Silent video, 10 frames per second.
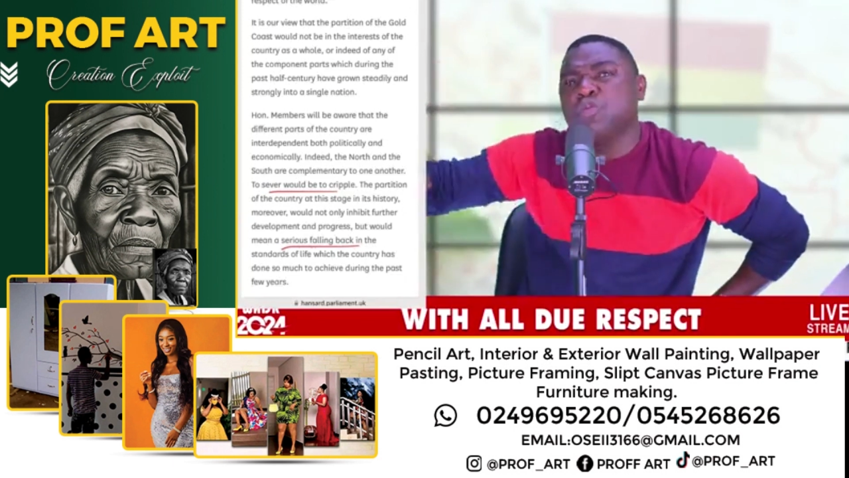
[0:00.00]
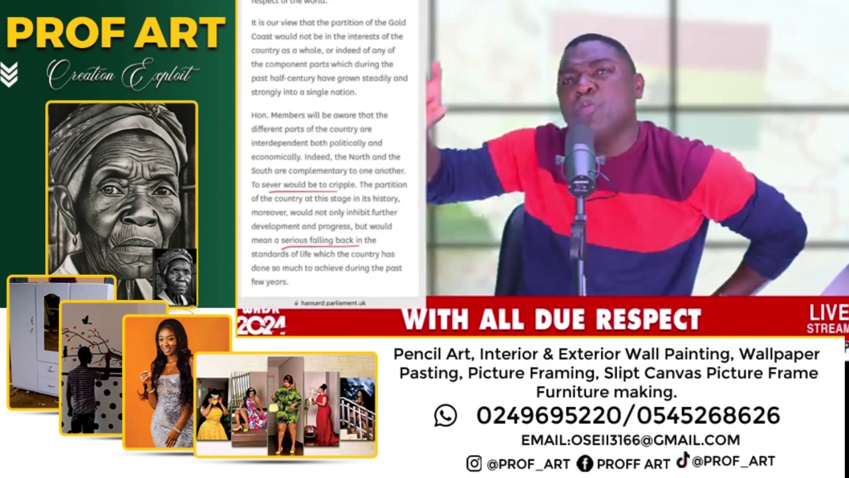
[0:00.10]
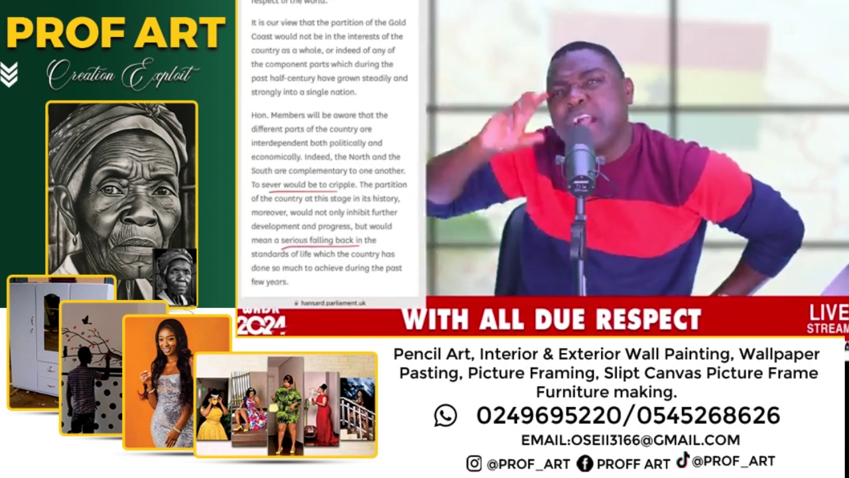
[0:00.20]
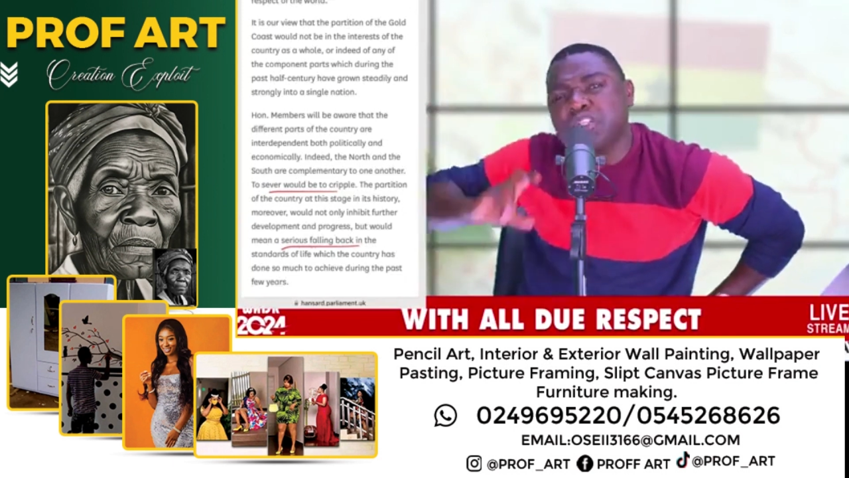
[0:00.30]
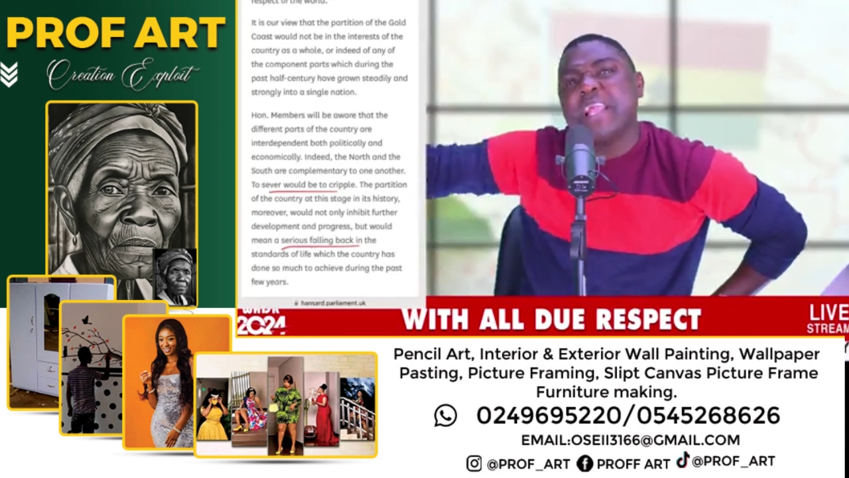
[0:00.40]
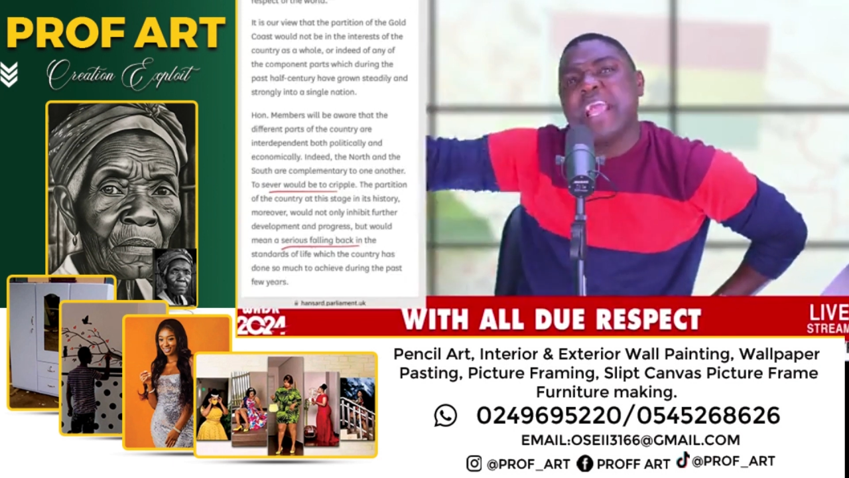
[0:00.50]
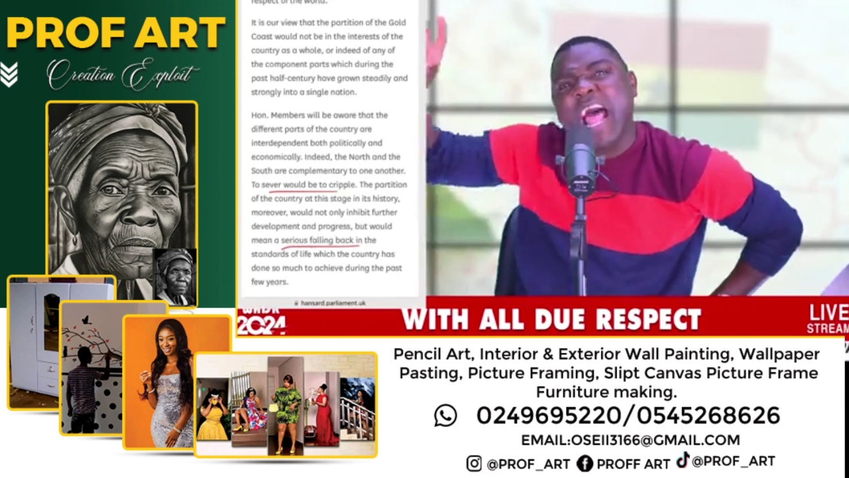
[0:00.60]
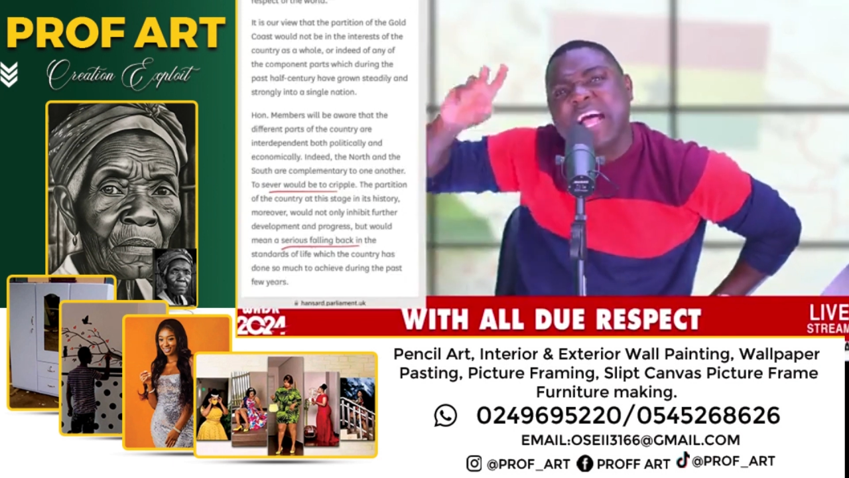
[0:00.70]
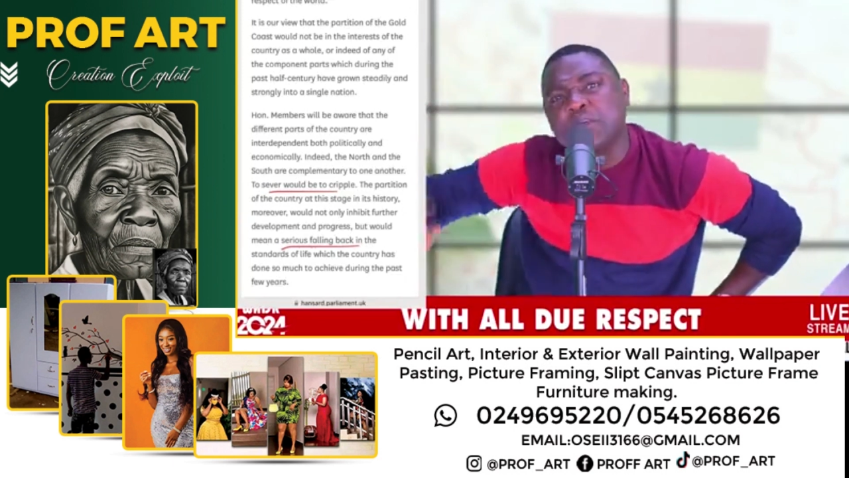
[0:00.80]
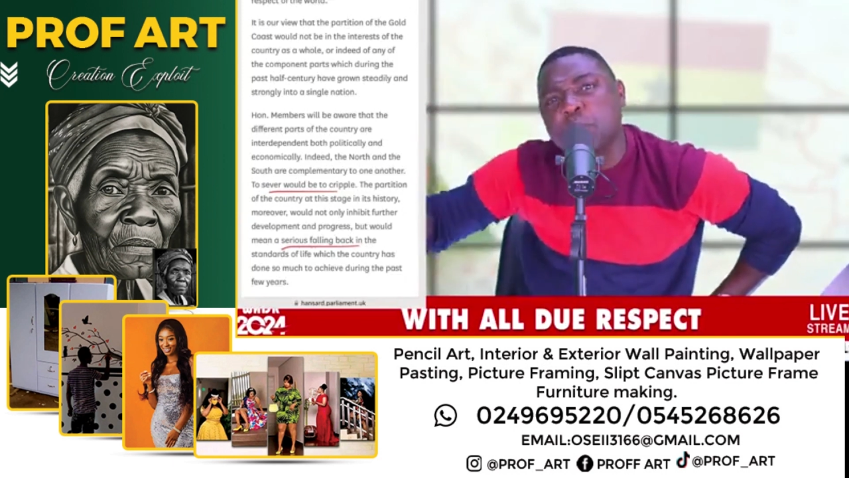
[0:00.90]
She was looking
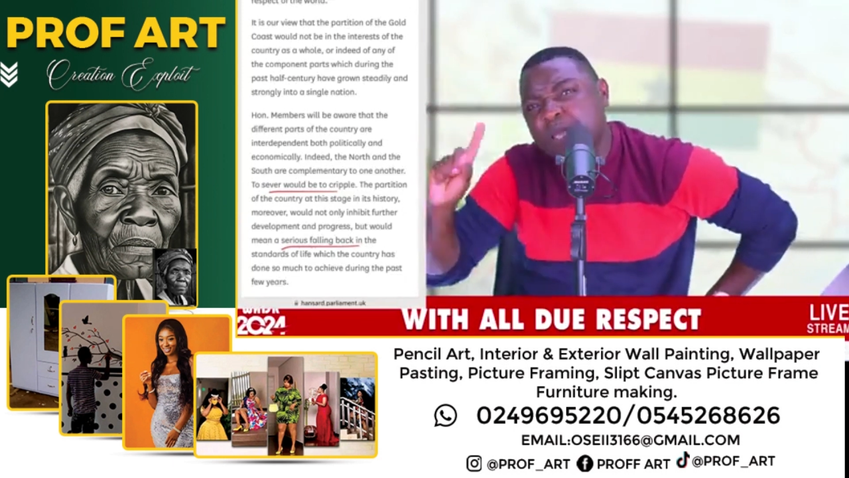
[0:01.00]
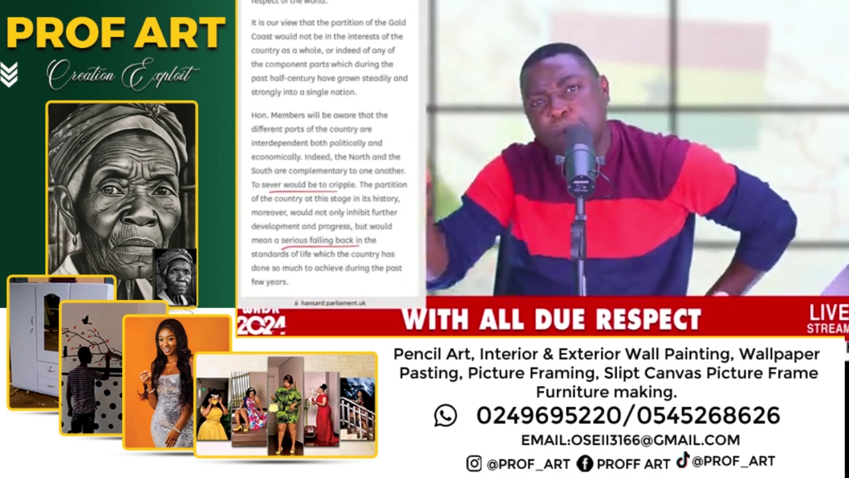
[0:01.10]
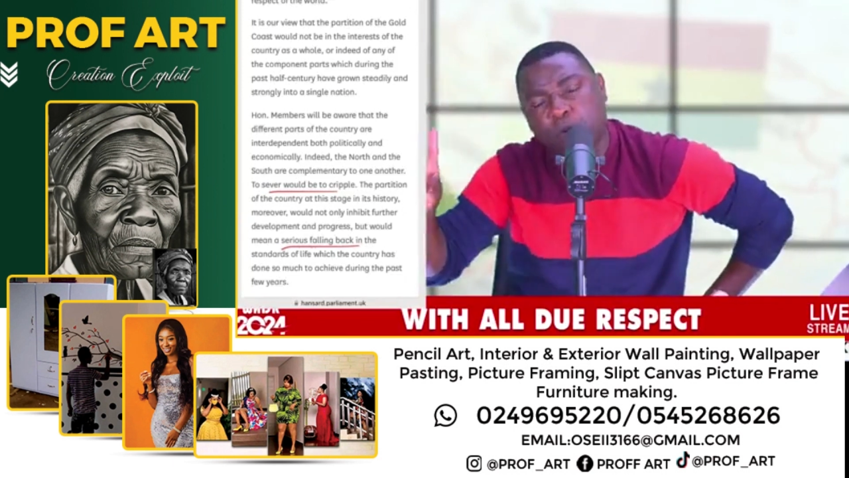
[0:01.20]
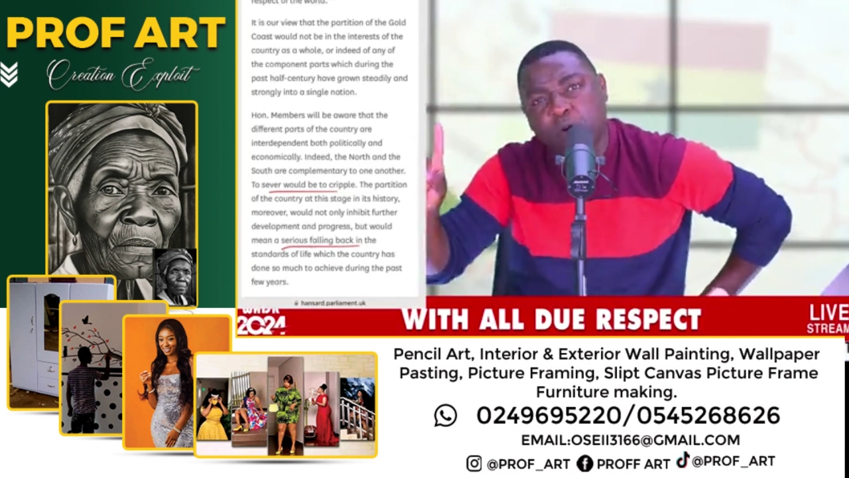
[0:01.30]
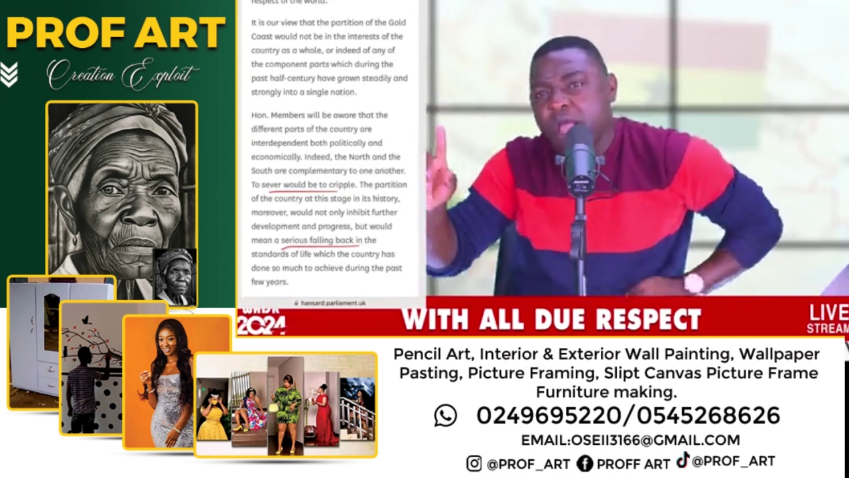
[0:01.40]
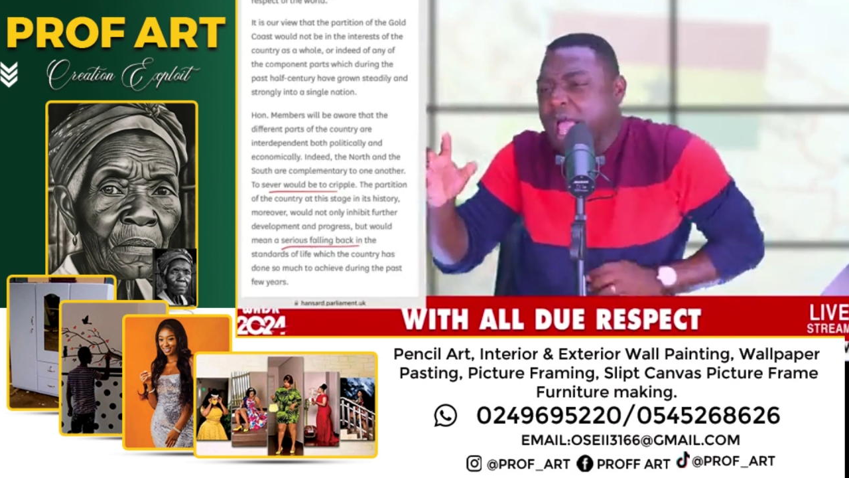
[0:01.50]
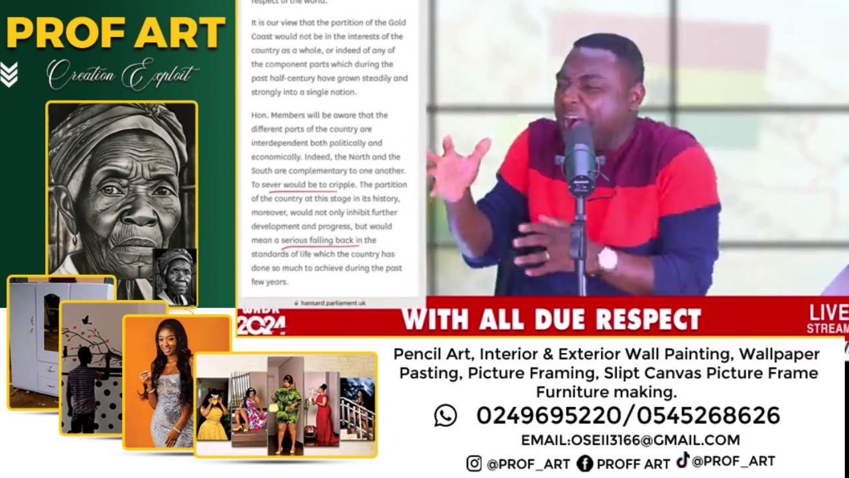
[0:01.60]
at the ideology